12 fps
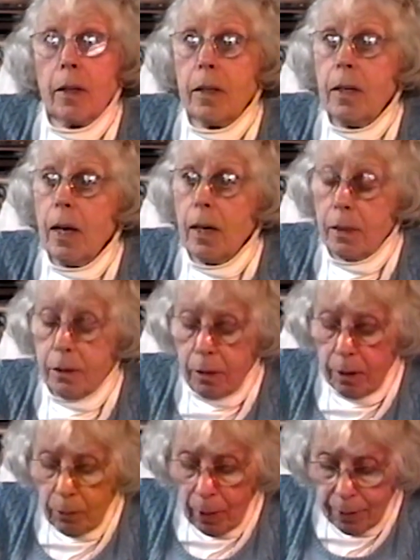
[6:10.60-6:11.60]
Yes,
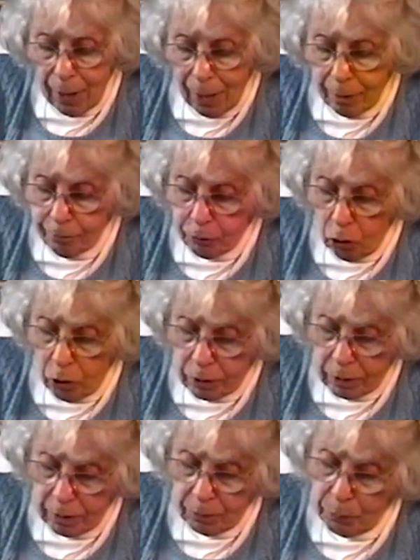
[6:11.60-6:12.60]
that of
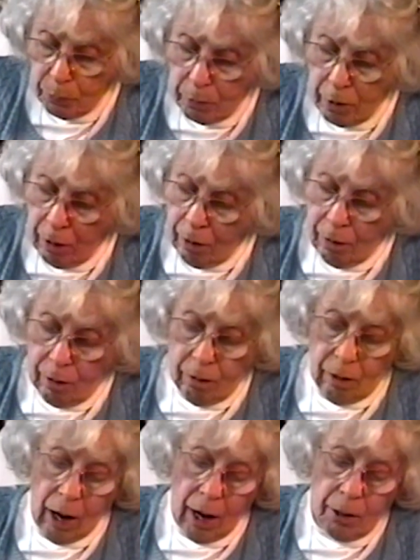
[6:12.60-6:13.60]
course is,
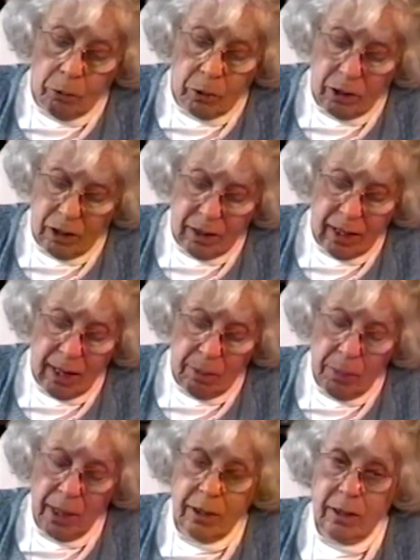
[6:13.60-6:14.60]
I would say,
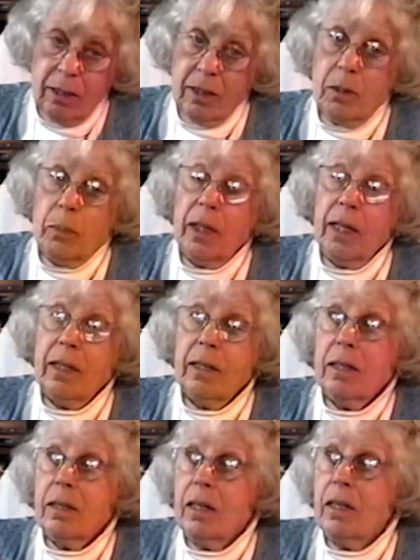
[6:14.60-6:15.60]
best explained
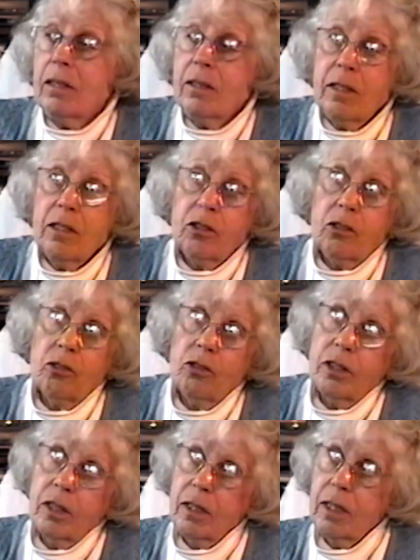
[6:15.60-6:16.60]
in his
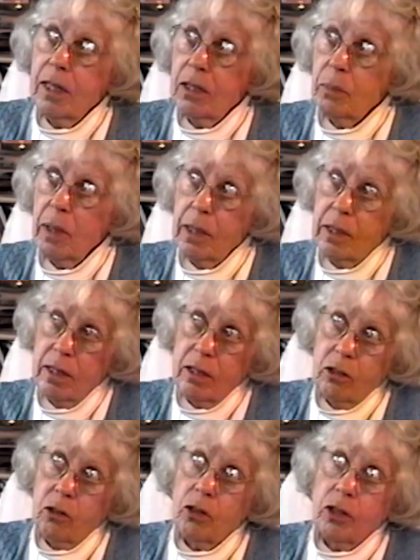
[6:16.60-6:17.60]
discourses. He has many
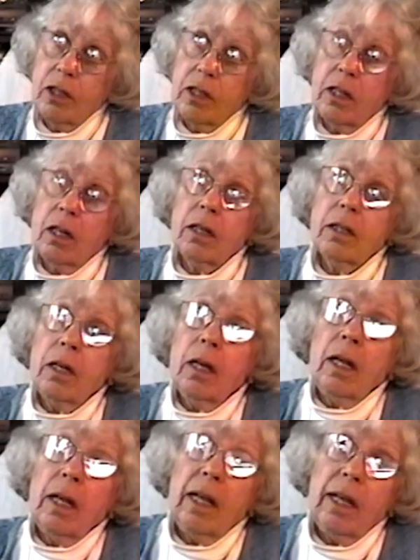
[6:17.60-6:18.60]
discourses on
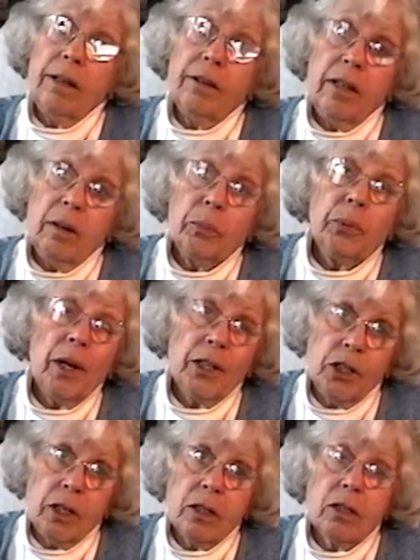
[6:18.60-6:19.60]
the
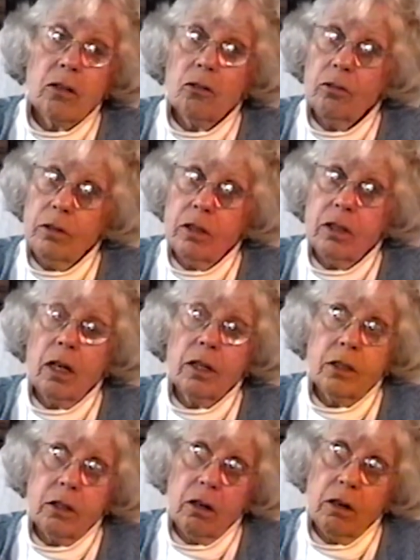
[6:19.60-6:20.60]
impressions or the
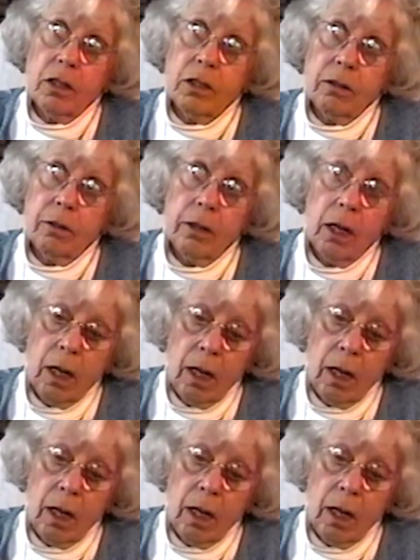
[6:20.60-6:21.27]
sanskaras.